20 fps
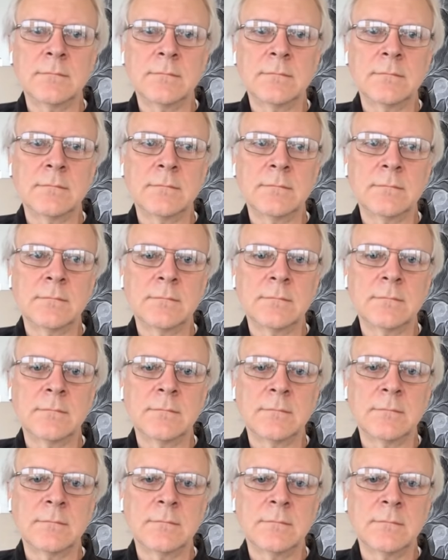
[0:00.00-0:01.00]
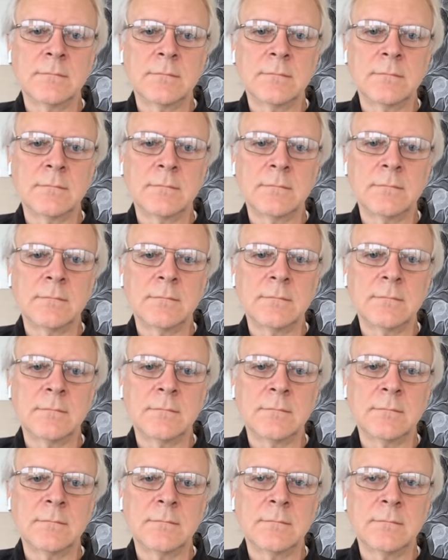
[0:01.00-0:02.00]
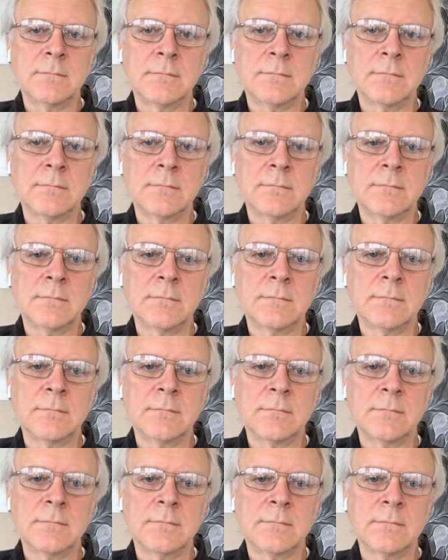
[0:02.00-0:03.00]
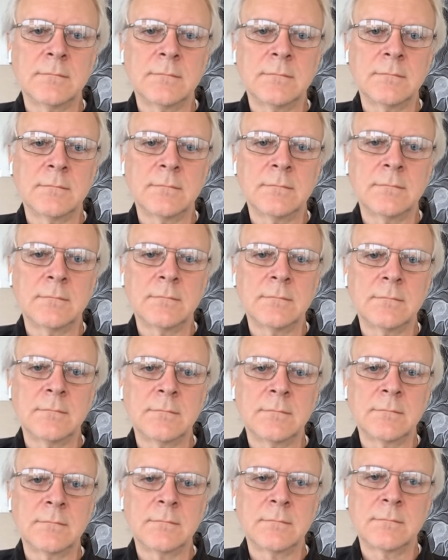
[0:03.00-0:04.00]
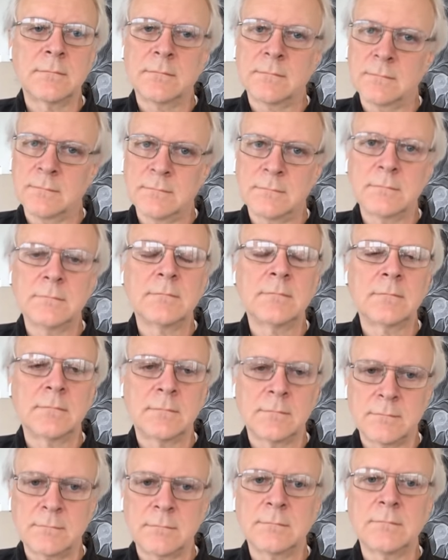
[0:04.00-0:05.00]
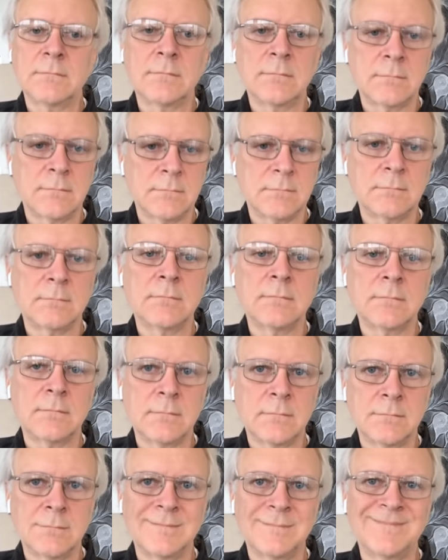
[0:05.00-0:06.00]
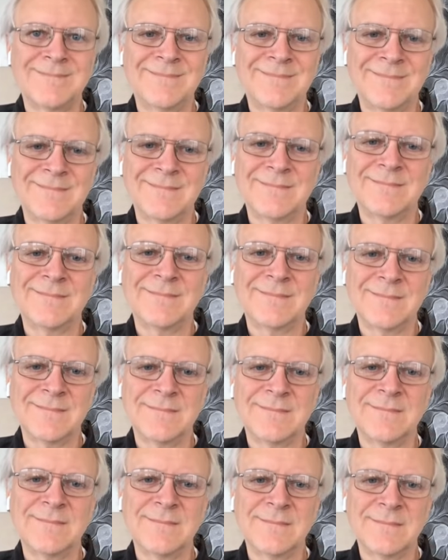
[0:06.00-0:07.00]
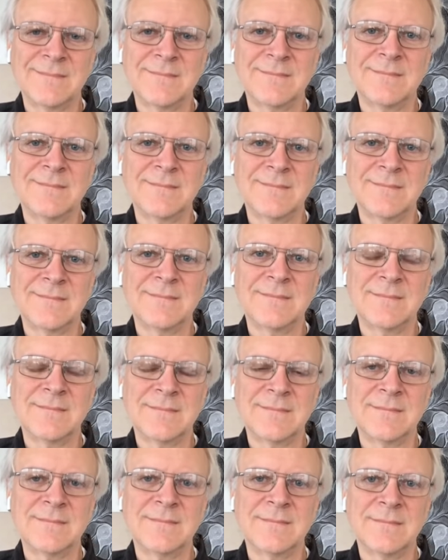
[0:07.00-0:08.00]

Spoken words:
No words are spoken by the person on screen.